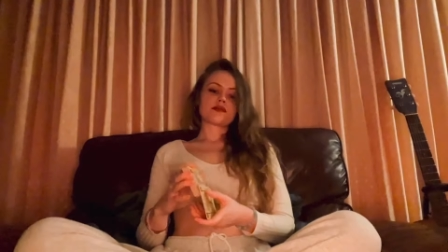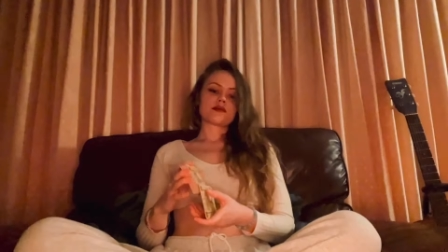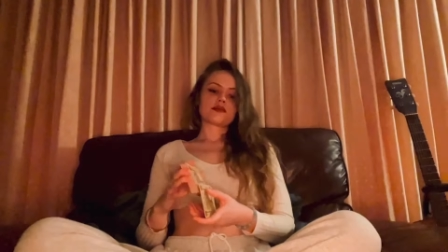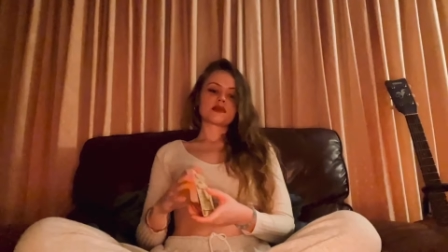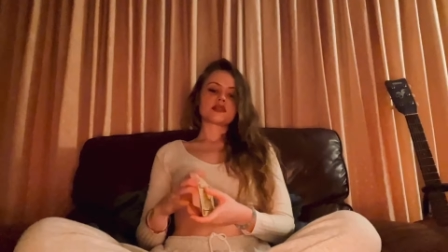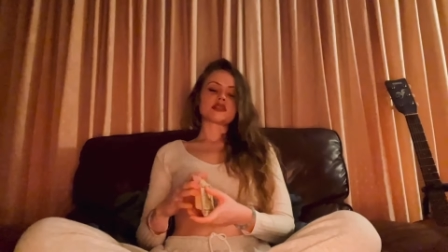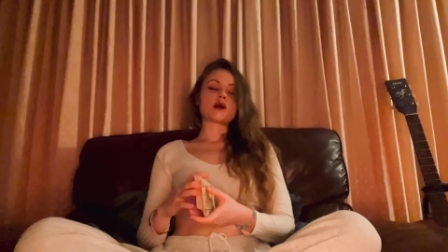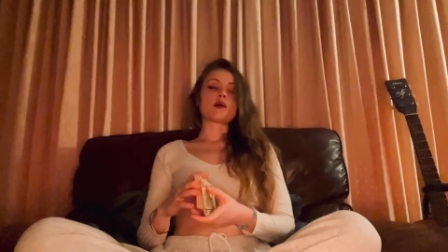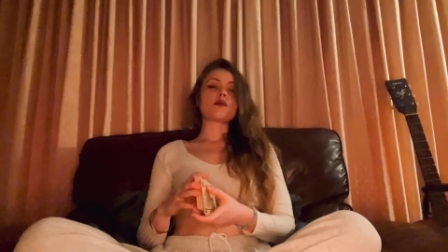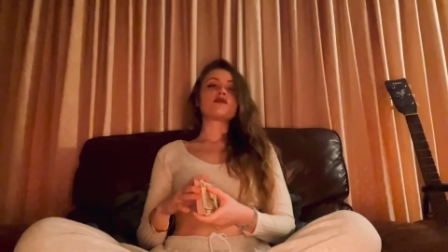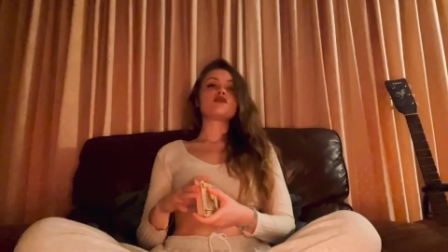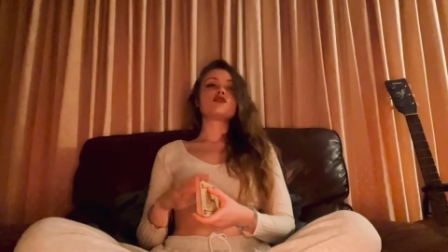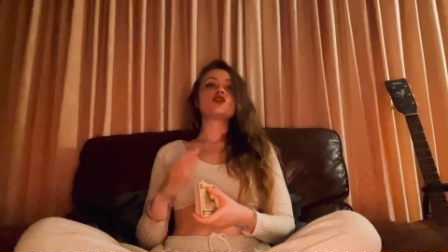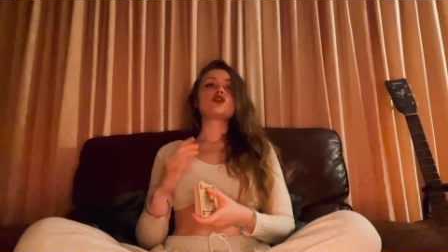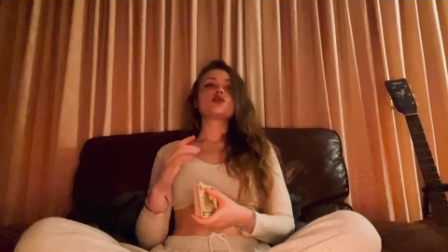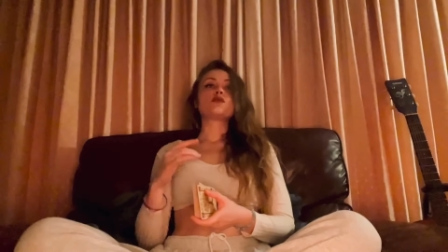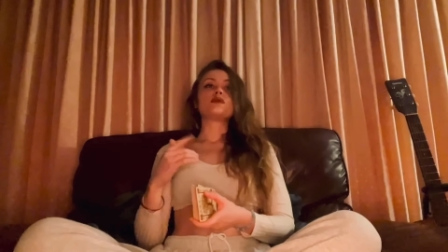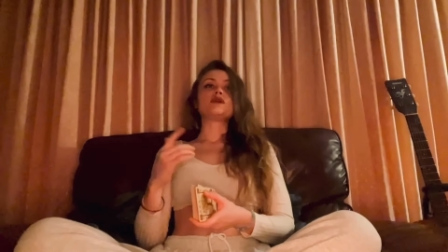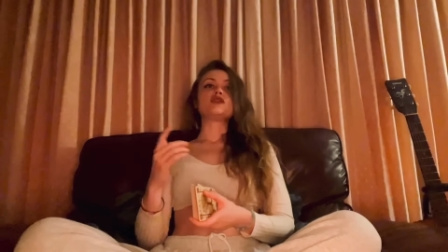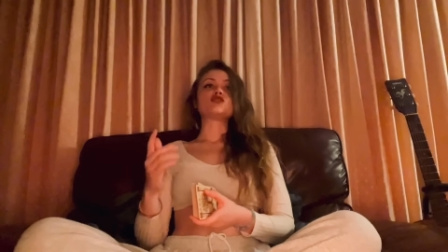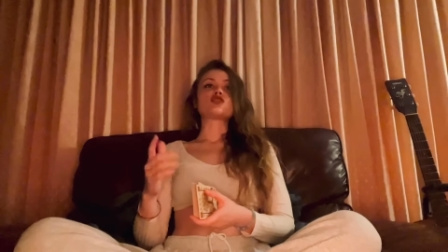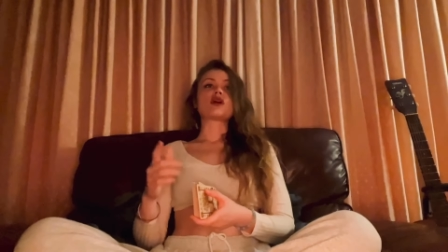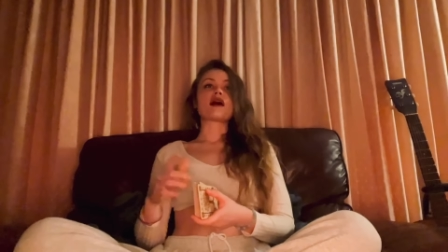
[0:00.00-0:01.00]
Some of you could
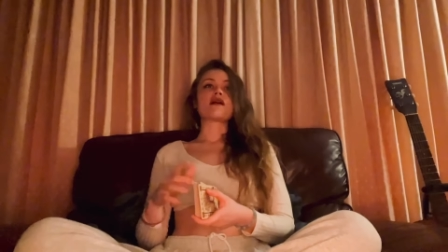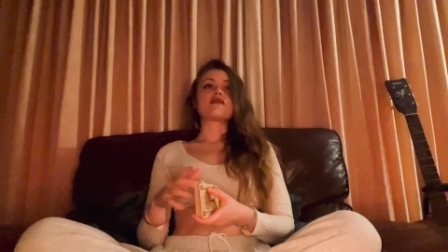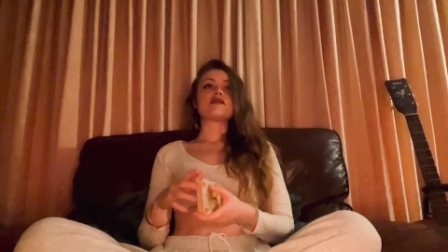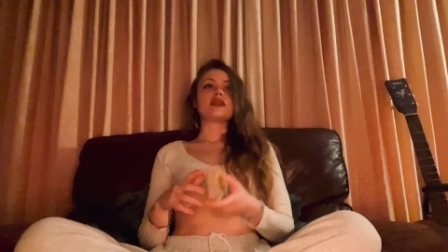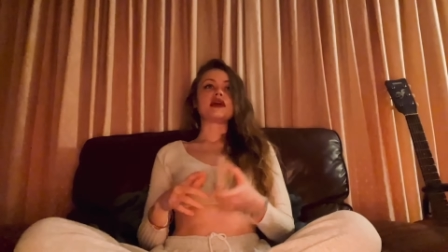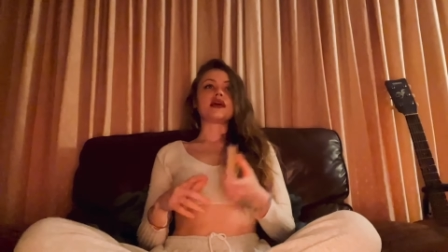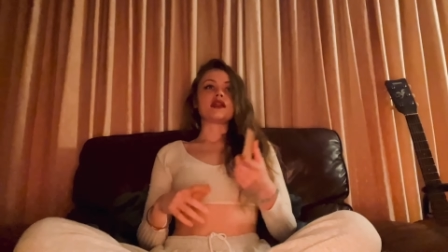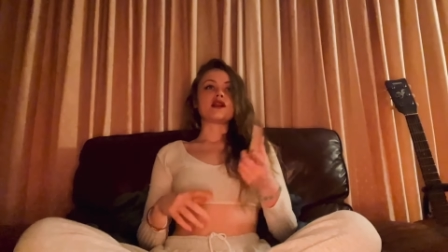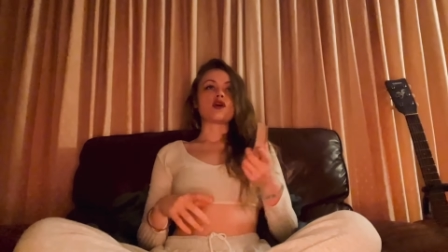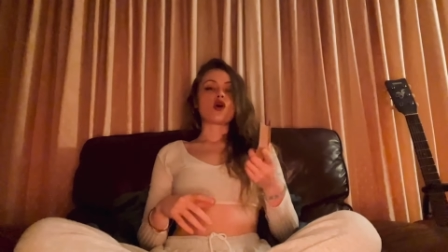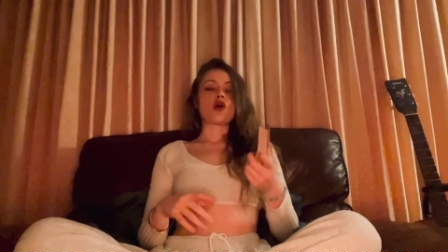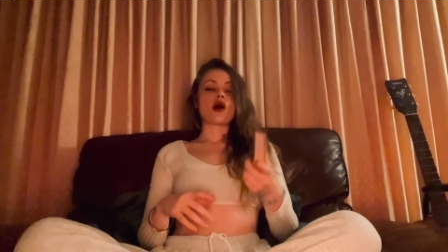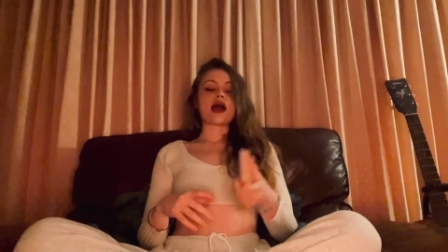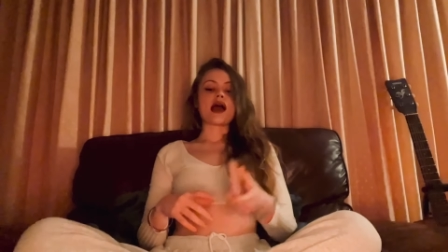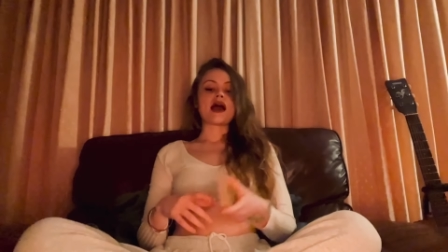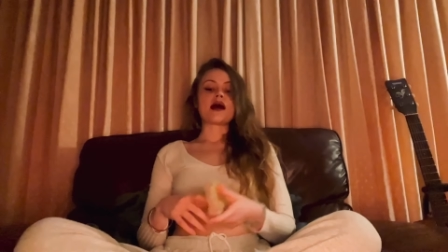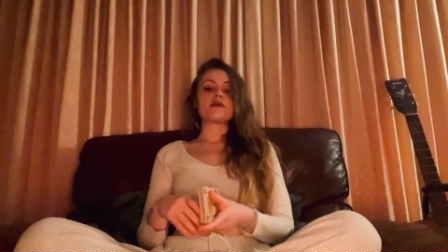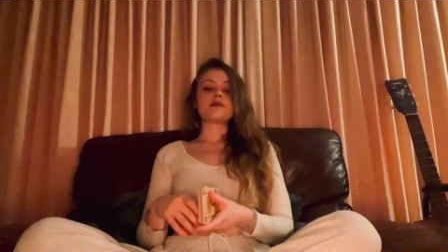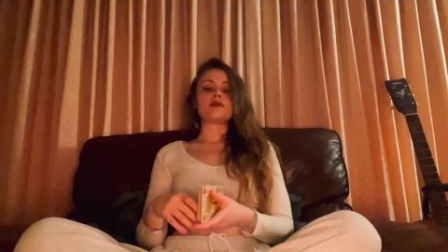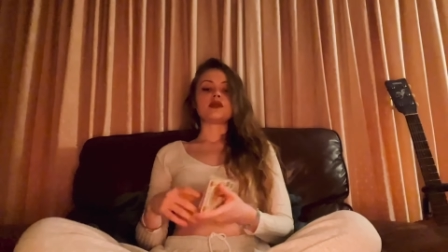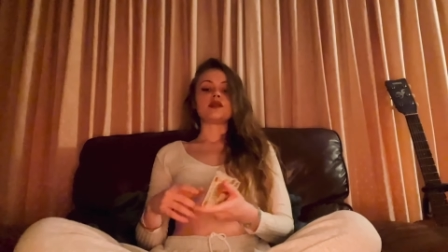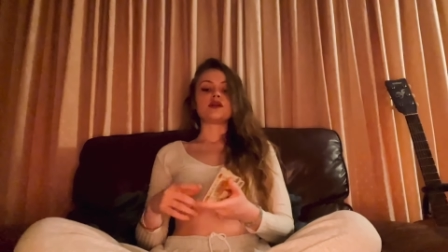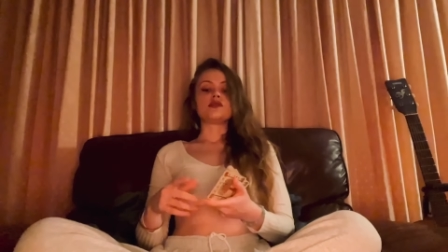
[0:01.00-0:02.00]
be traveling, hot
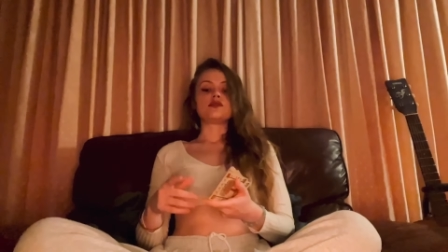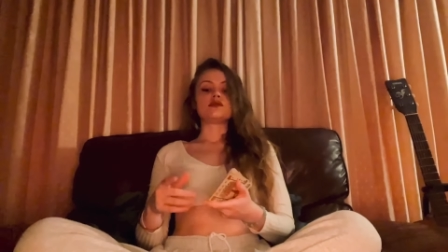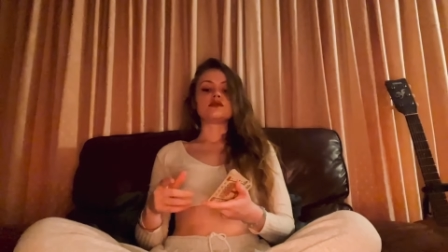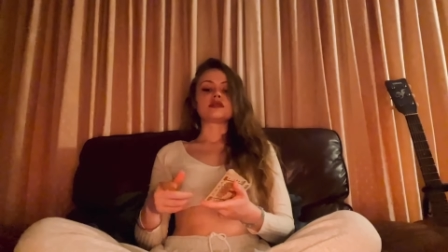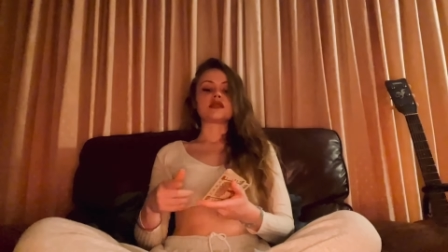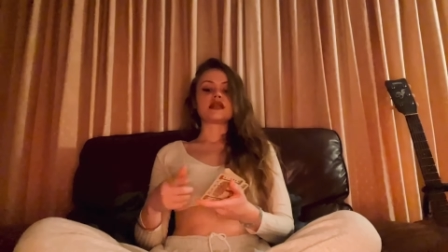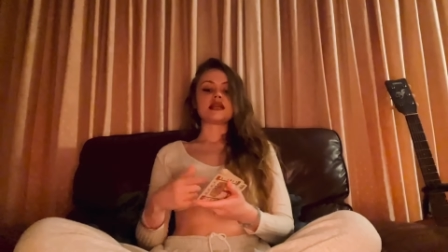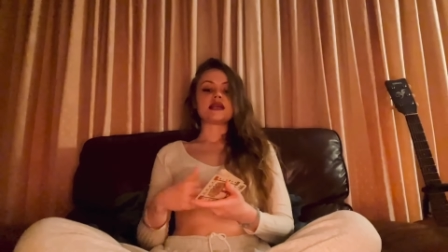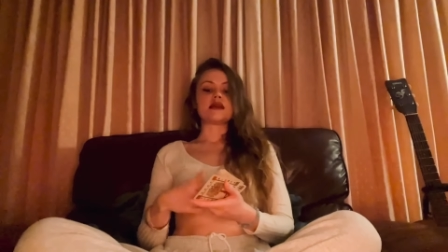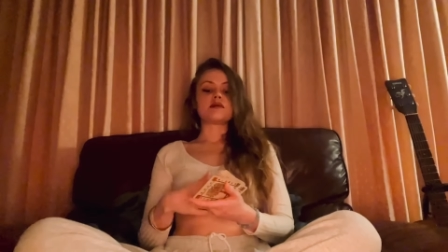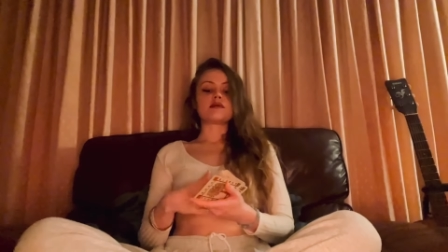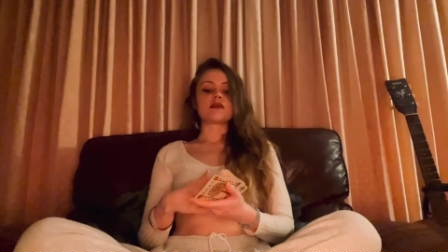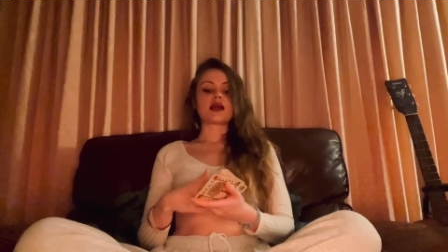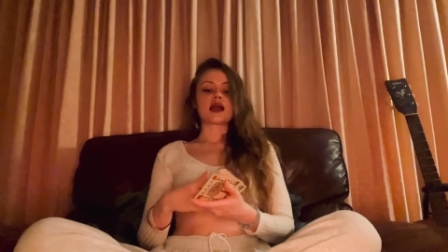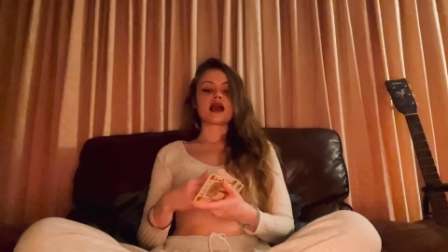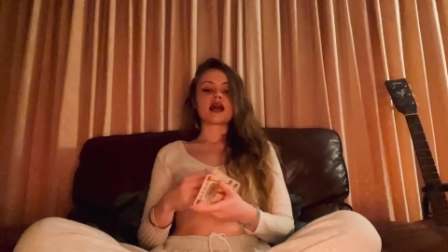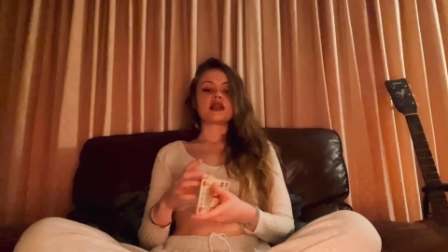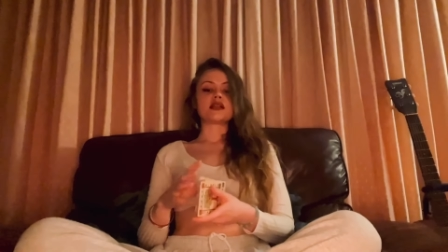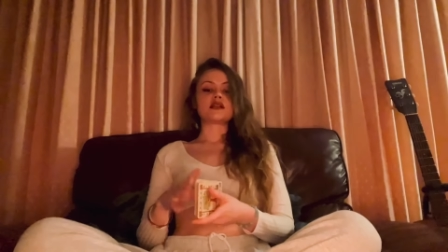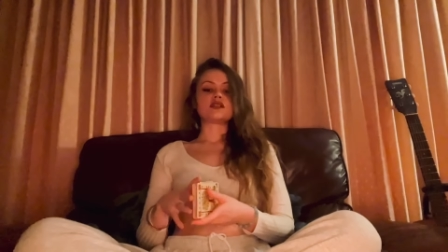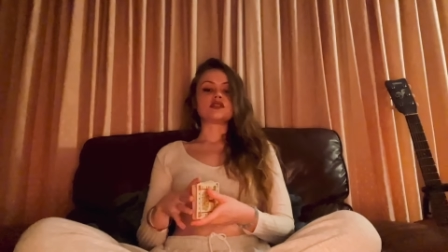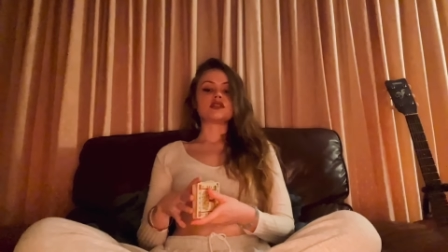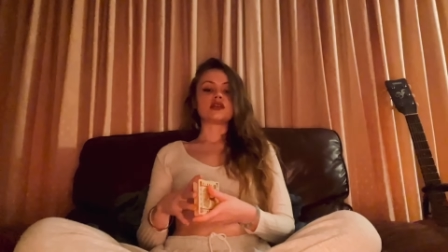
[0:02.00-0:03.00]
air balloons, Libra
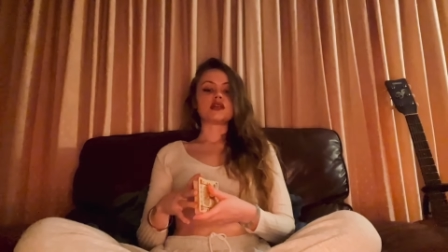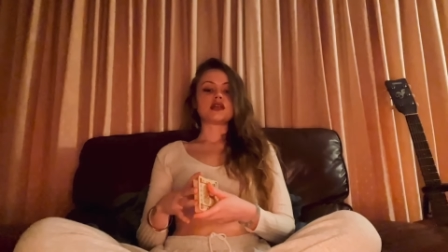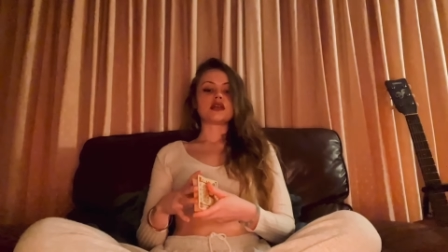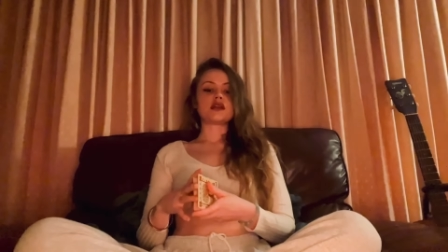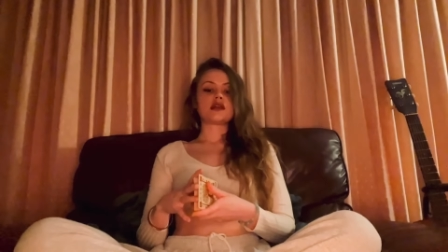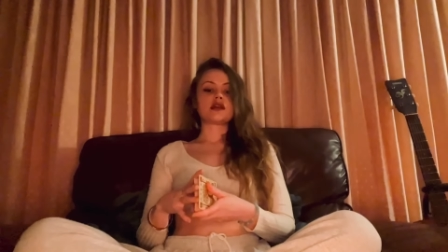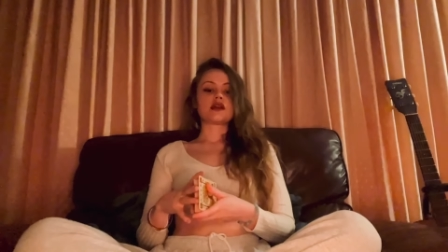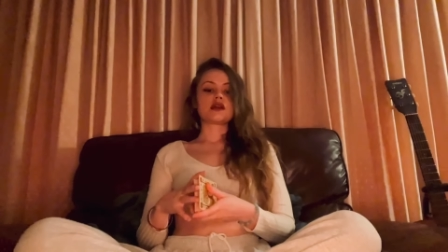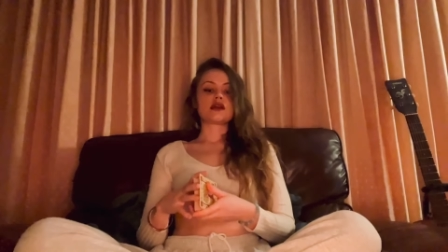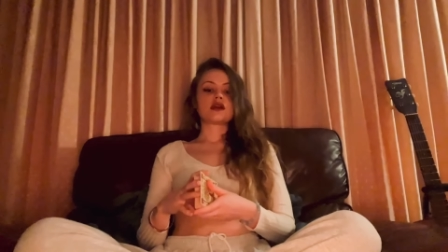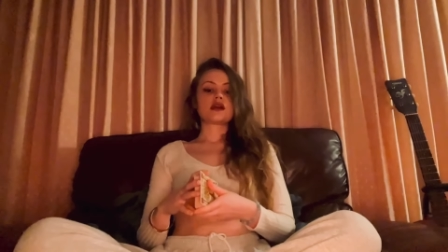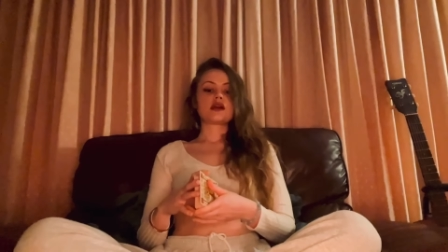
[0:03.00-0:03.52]
energy.